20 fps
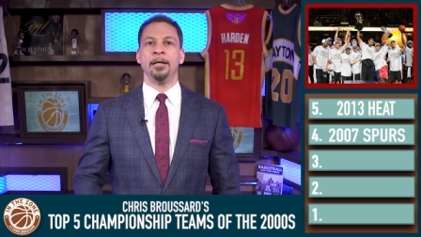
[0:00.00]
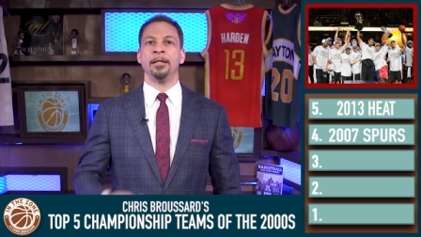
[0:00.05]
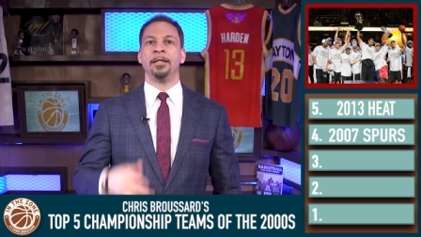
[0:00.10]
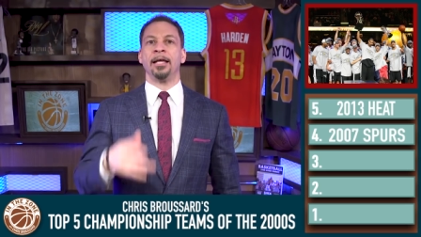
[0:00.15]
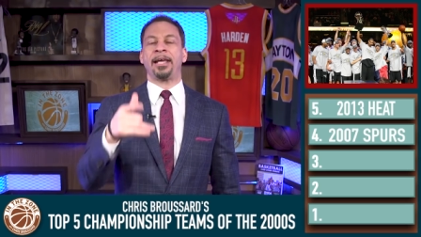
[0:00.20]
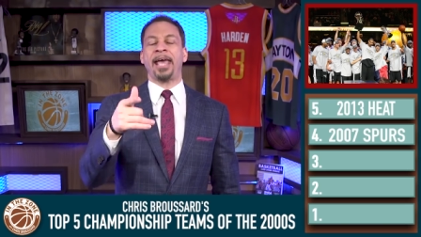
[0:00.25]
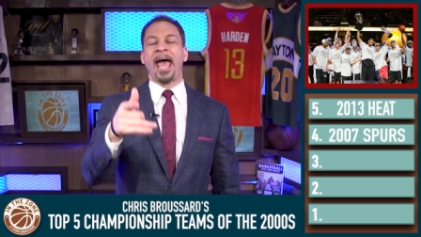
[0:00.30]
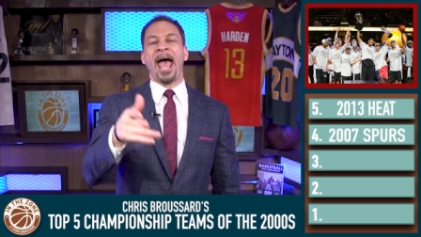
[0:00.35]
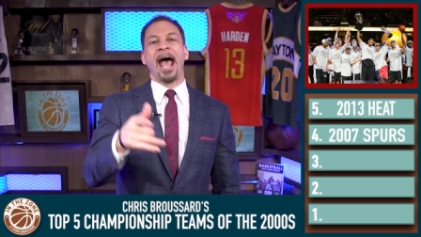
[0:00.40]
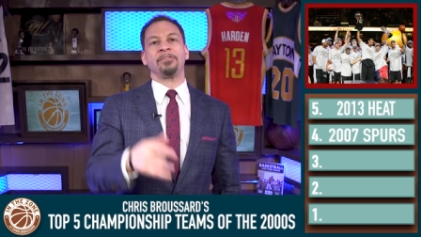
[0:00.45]

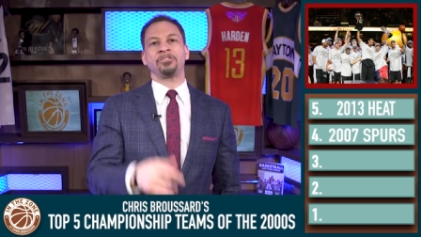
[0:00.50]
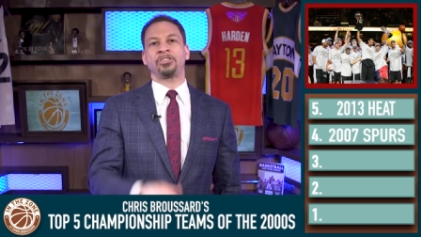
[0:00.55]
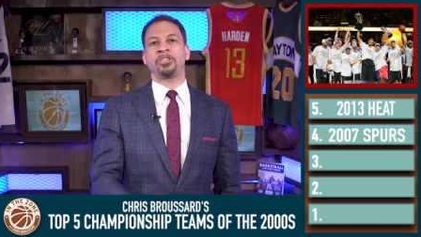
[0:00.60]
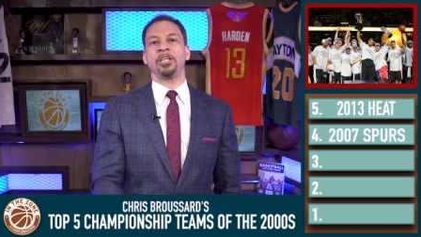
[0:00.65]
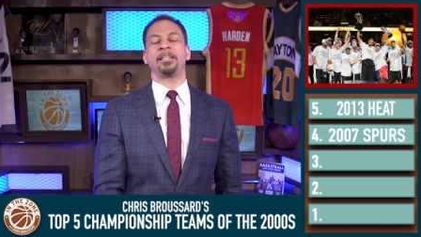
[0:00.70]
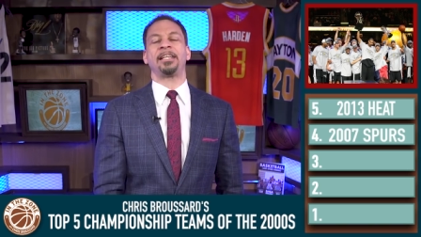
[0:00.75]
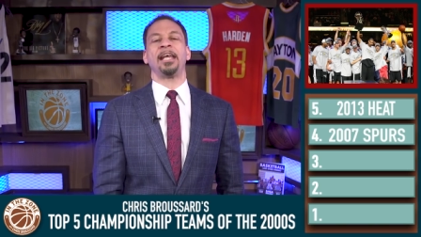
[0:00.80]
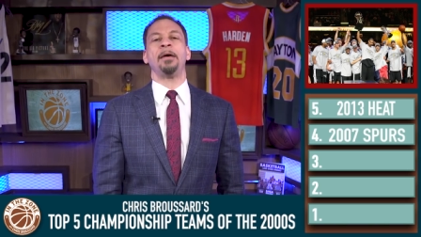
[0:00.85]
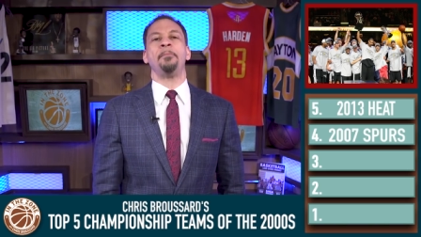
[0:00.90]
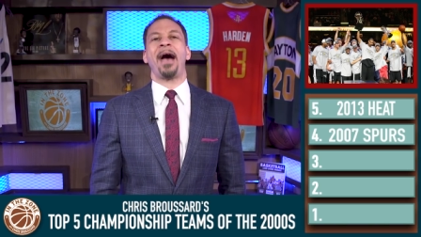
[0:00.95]
The Cavs
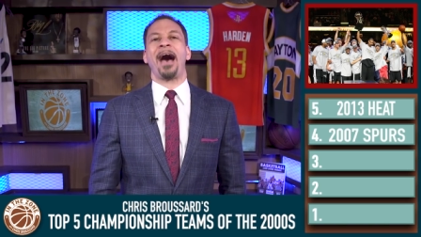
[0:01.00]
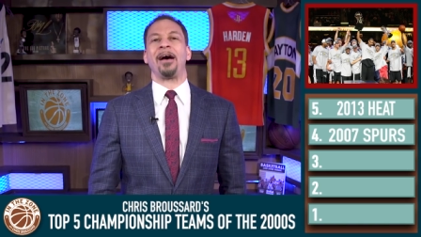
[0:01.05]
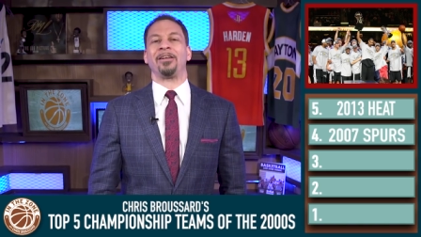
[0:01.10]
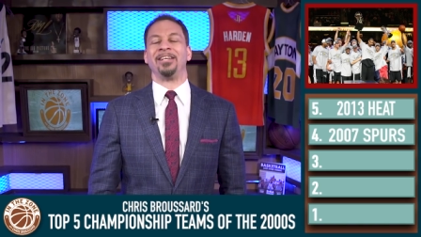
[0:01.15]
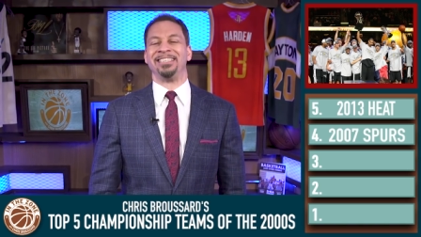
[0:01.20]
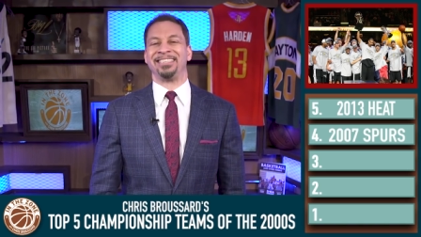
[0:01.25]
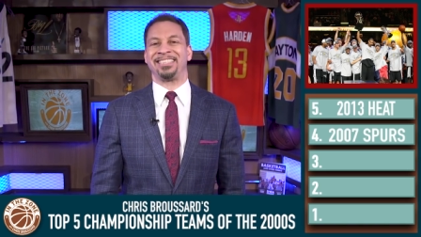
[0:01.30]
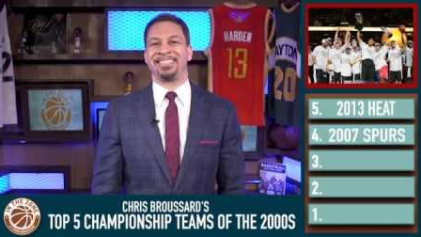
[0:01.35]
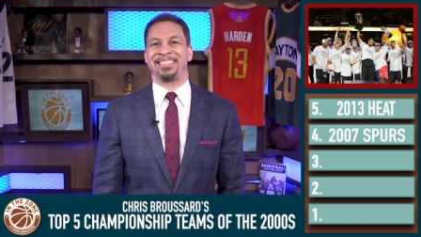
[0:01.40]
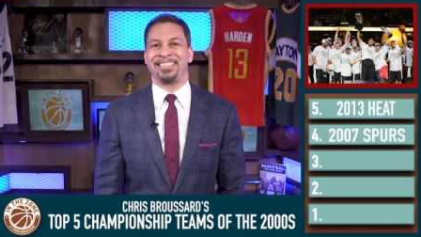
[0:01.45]
took them out
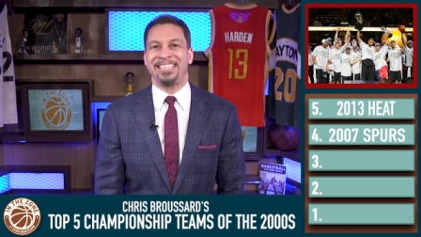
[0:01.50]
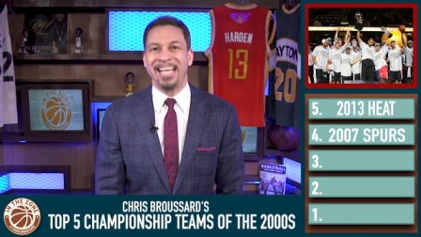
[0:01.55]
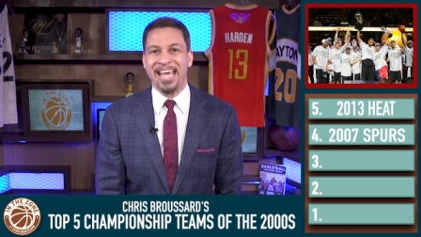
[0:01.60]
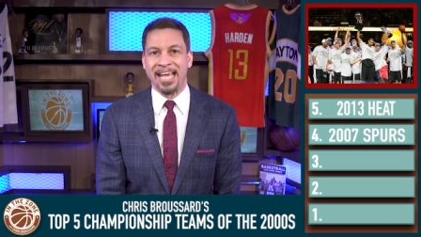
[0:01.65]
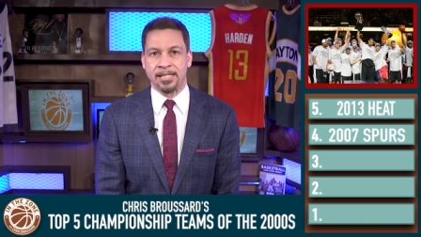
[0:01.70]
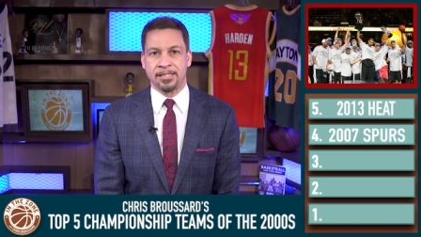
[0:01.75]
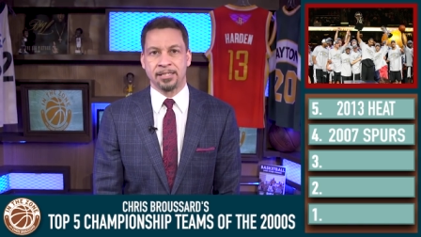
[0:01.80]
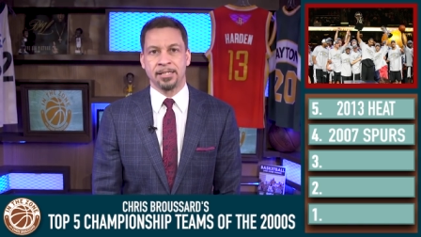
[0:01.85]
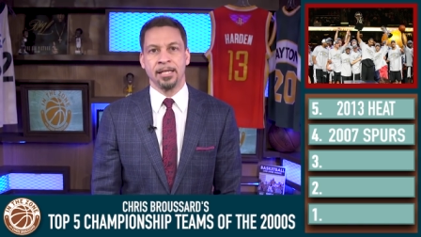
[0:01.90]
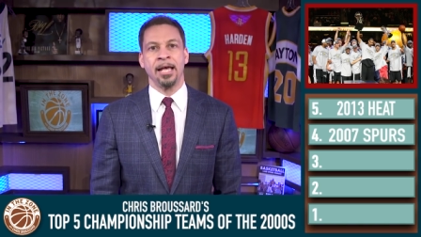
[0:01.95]
in
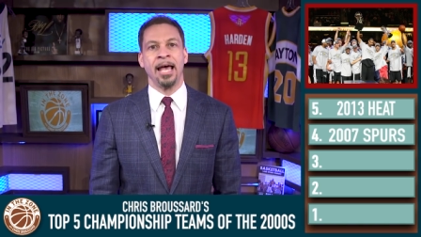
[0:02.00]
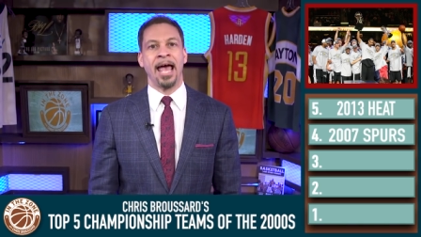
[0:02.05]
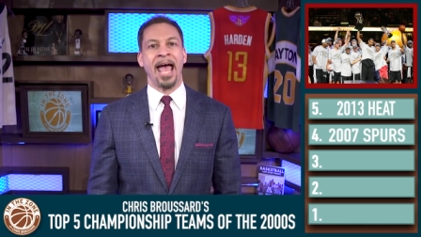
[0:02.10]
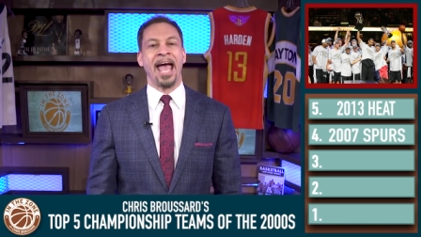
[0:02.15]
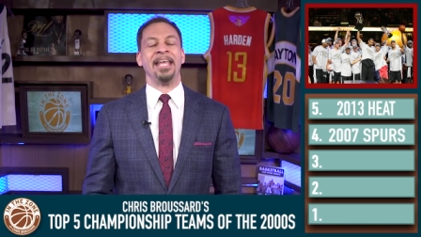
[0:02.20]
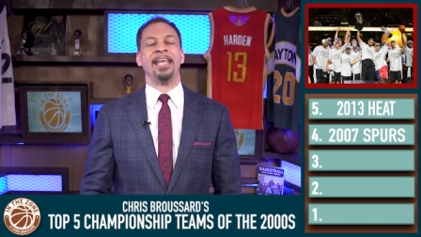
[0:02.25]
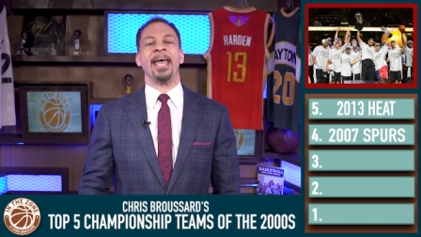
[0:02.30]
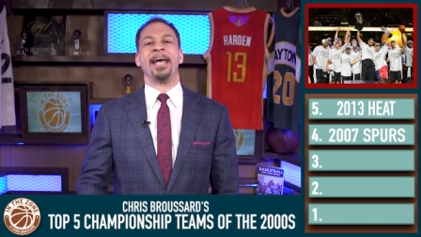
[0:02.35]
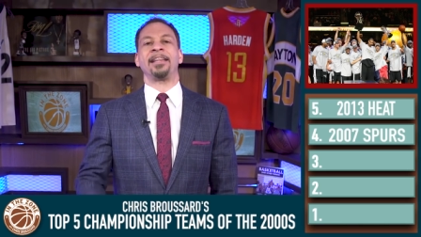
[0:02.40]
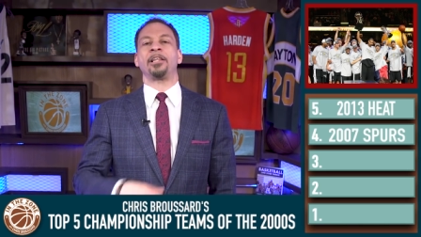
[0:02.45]
six,
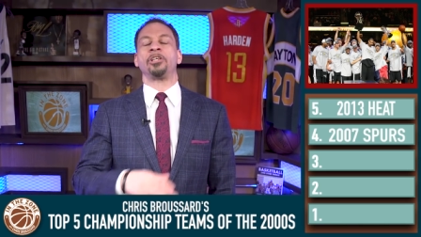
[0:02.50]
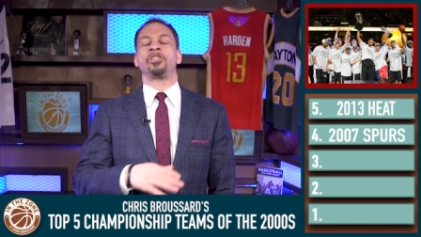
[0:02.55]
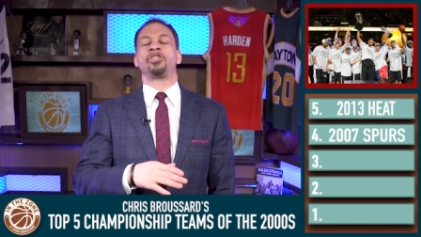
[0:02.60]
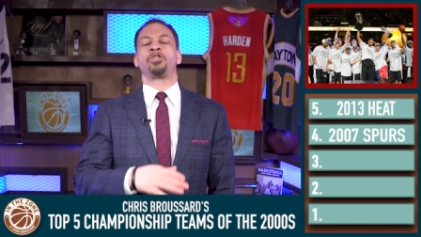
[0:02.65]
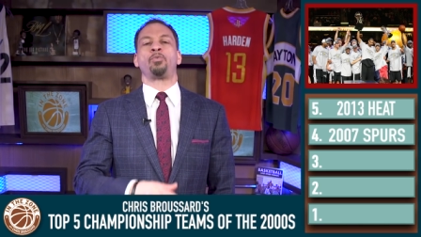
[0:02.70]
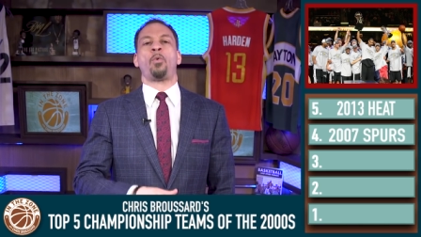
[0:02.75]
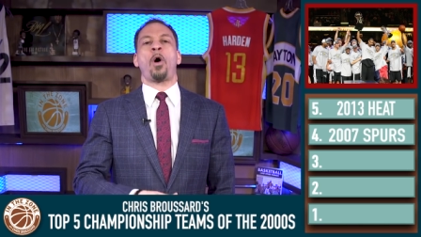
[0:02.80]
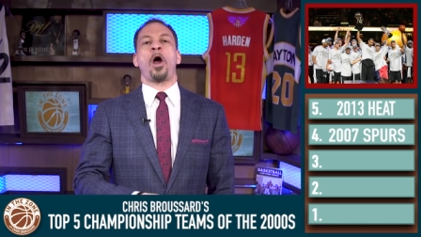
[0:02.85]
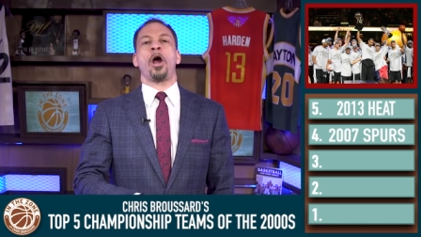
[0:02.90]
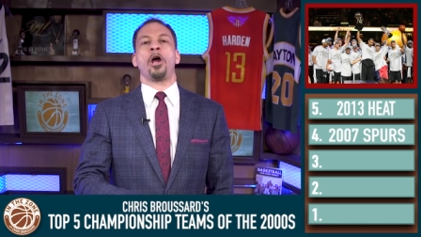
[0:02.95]
and yet the
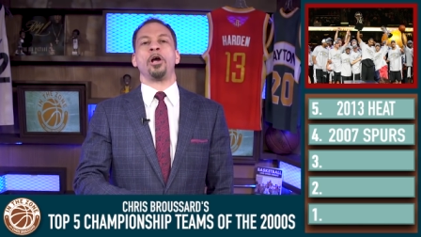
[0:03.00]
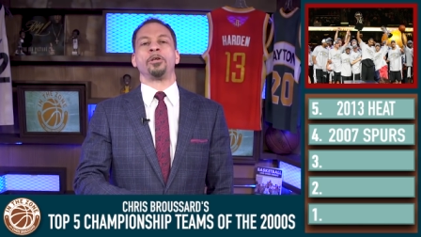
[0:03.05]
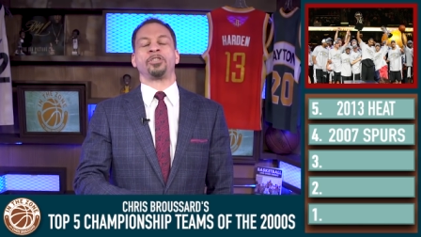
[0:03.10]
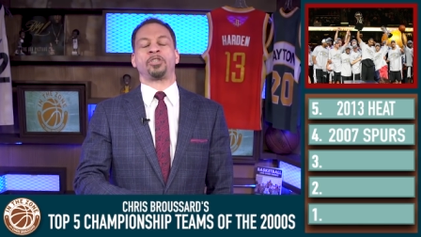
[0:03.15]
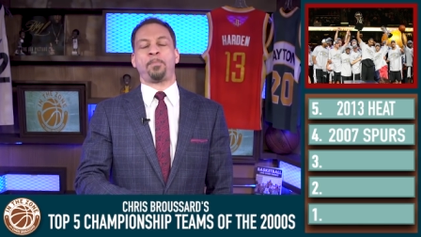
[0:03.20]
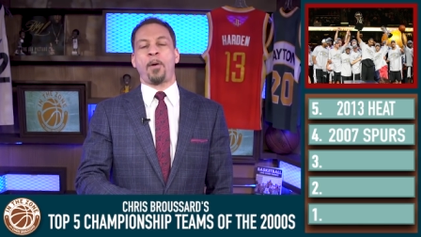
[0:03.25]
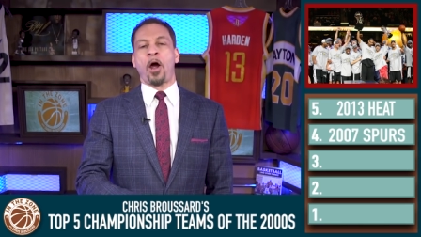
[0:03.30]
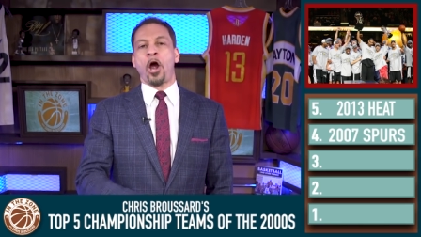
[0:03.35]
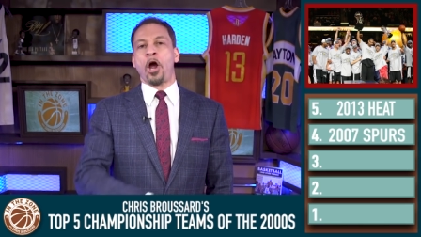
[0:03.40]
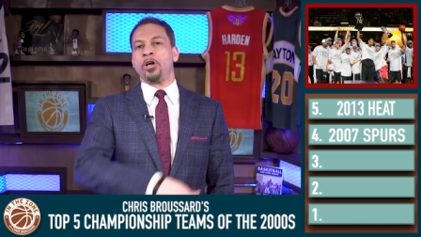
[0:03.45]

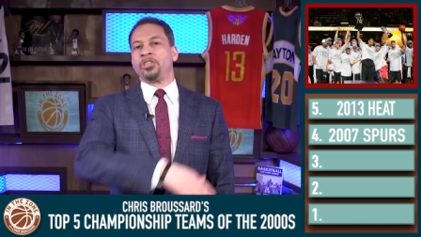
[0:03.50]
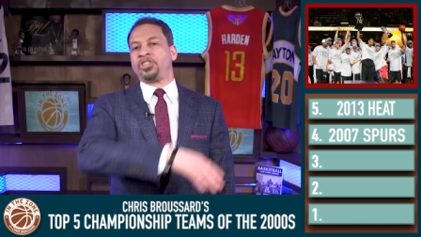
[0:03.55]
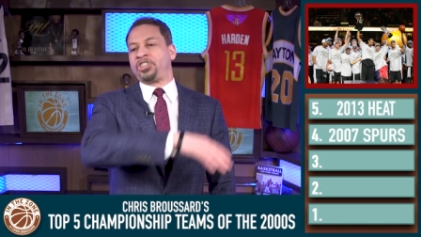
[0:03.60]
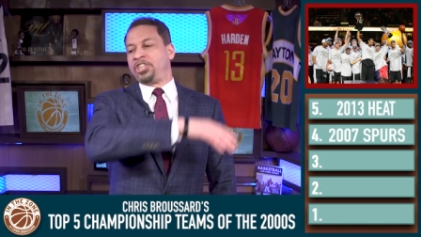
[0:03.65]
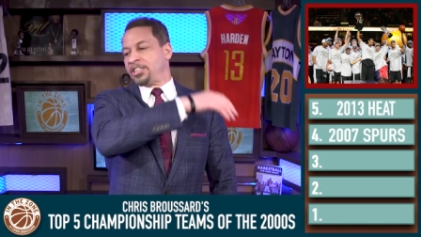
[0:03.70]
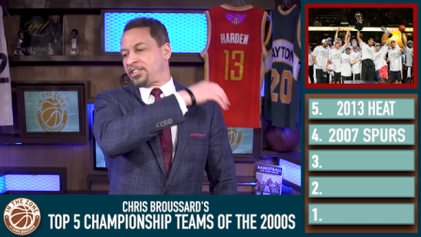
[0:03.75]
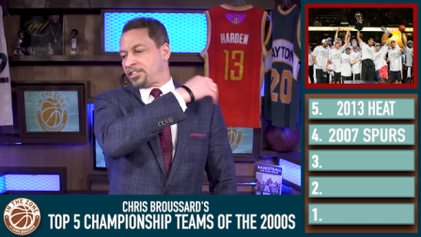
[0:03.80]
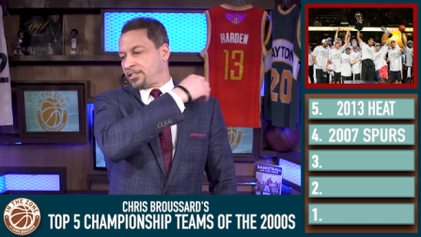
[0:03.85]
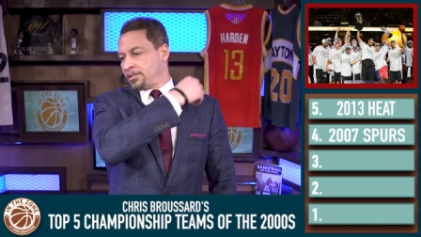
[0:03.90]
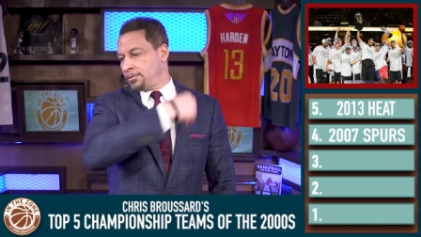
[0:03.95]
Spurs
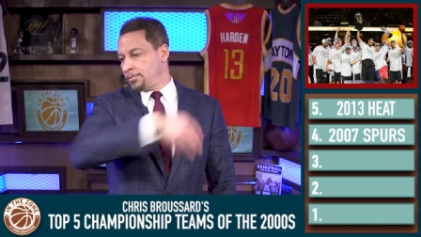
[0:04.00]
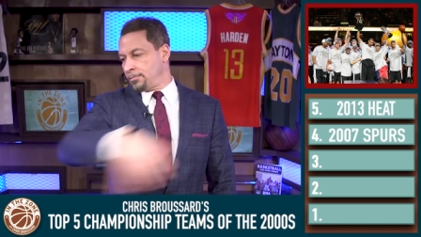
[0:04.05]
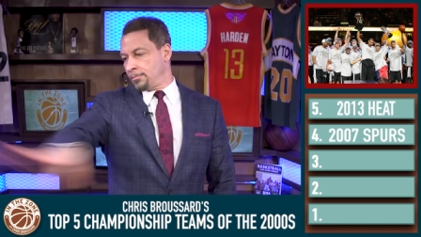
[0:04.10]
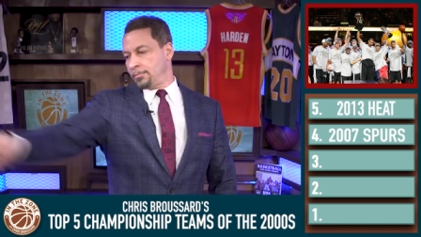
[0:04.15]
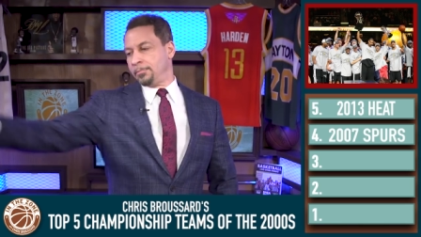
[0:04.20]
just